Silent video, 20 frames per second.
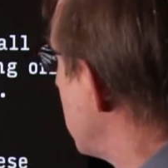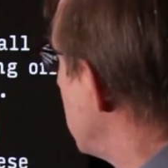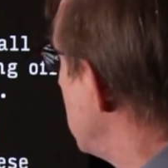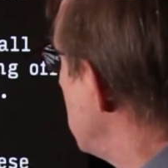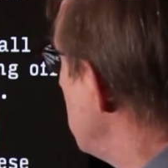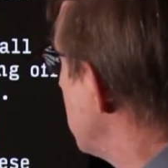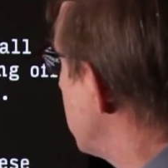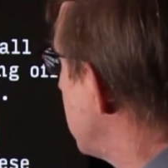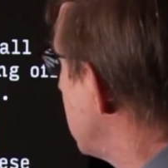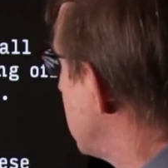to
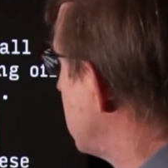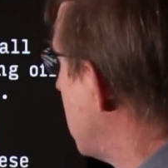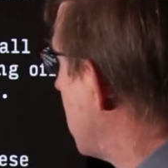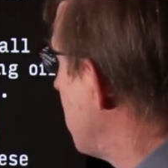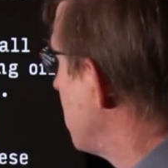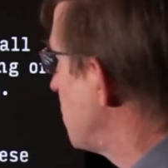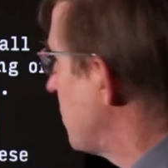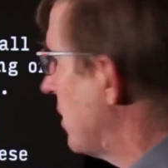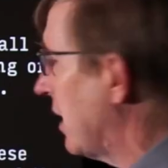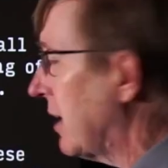do with
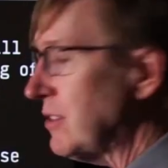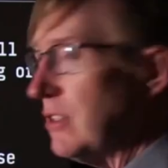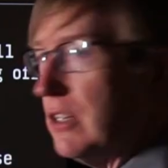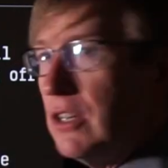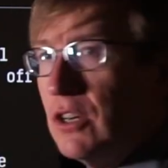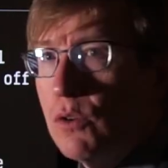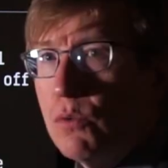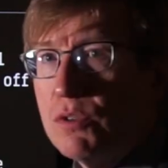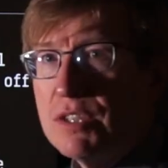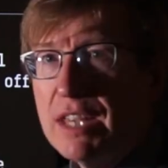OSIRIS-REx
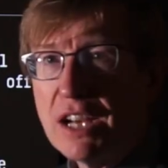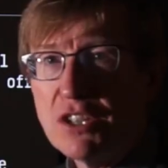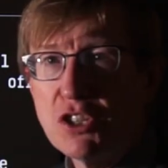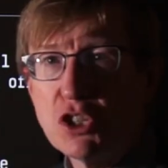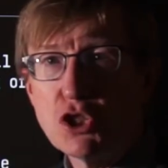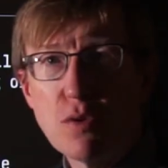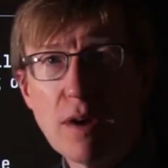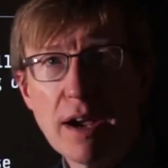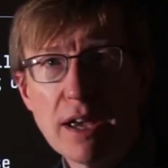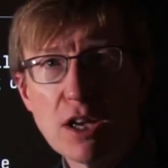was actually
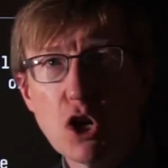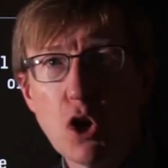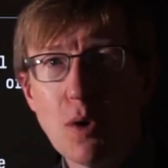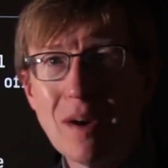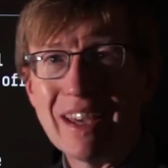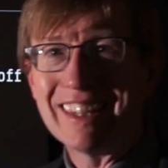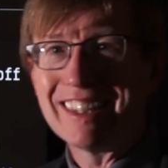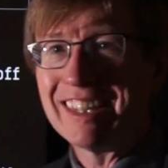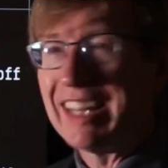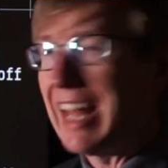try and go
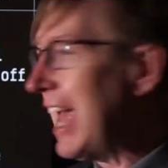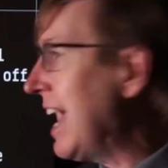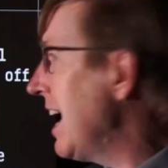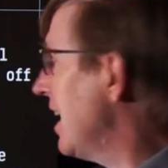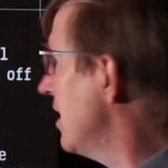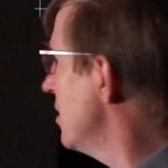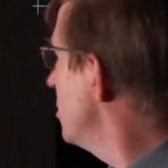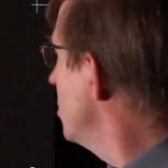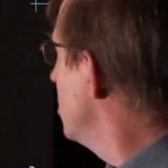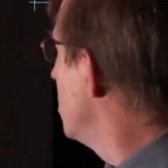and
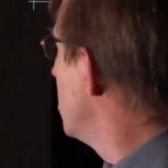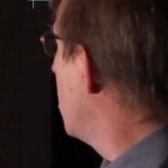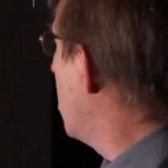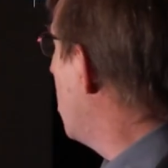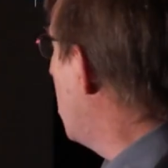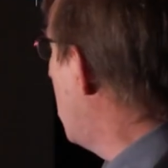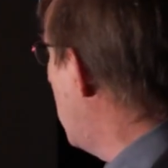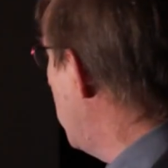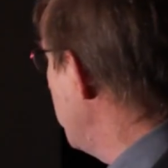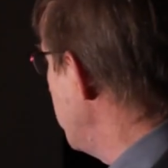land
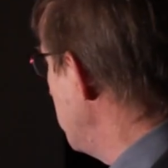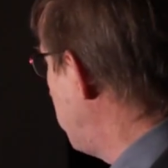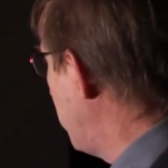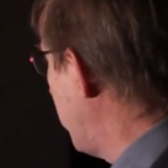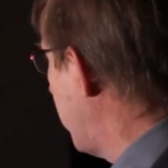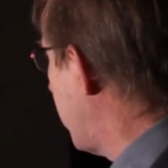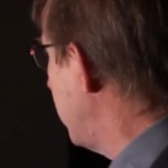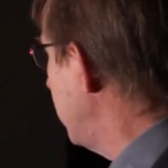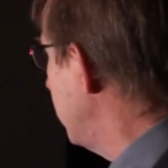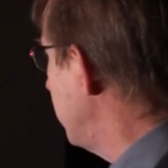on the
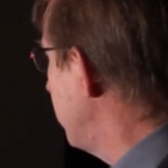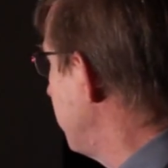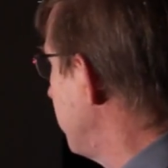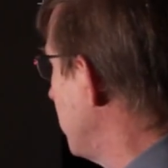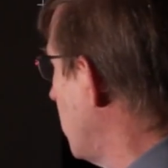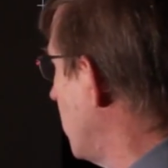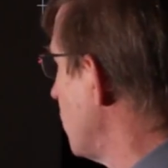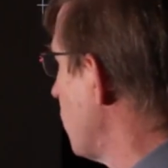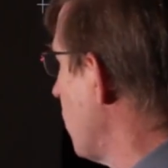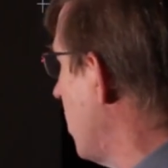planet,
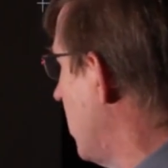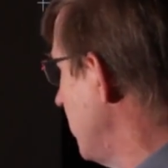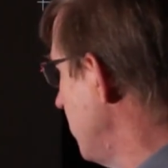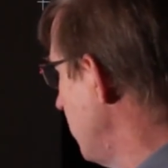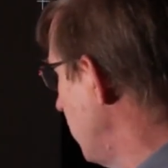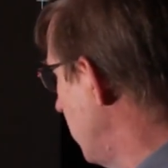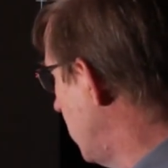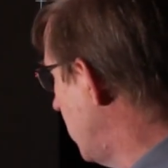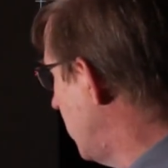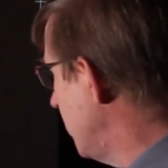on
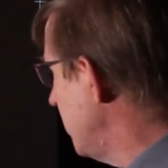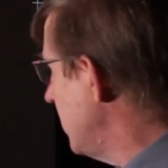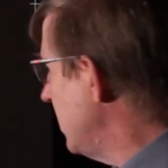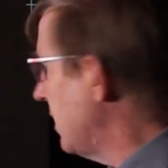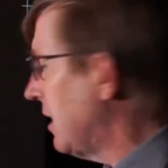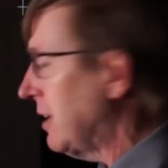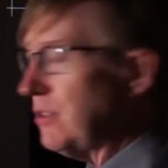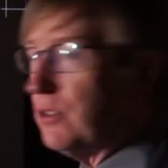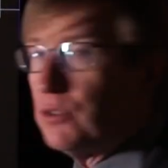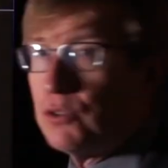
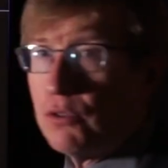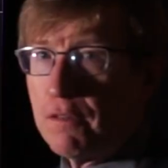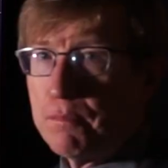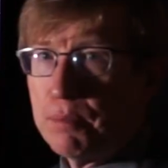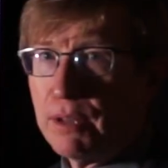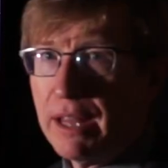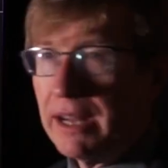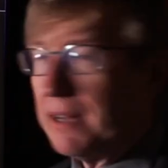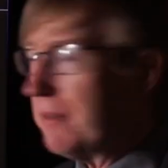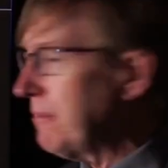the dwarf
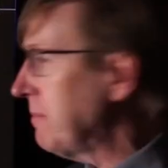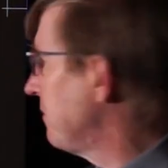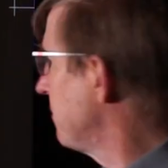planet.